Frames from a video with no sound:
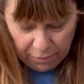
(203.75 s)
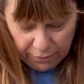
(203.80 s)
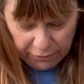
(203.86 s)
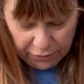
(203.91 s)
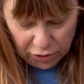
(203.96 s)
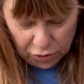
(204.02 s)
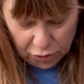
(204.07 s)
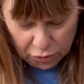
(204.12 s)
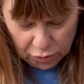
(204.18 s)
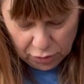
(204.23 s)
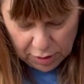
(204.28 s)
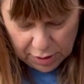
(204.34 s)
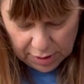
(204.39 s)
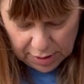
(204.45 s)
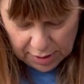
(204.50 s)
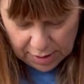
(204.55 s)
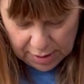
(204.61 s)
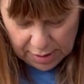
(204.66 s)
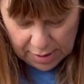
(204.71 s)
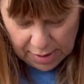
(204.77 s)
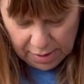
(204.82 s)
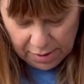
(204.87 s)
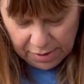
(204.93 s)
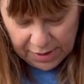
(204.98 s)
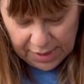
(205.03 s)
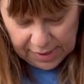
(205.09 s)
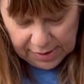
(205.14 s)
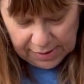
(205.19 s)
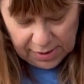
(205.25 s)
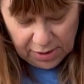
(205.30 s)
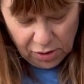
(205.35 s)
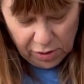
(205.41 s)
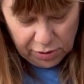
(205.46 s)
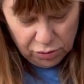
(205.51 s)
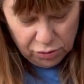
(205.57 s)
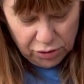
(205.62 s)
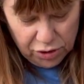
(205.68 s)
few things that I
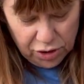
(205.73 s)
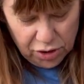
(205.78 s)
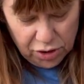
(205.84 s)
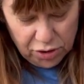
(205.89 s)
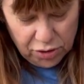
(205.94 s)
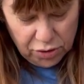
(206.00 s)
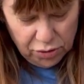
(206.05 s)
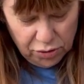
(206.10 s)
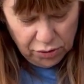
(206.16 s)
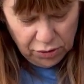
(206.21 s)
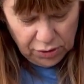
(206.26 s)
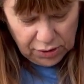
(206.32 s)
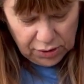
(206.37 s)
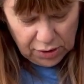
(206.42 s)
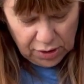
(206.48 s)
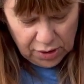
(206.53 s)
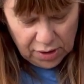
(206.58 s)
could use.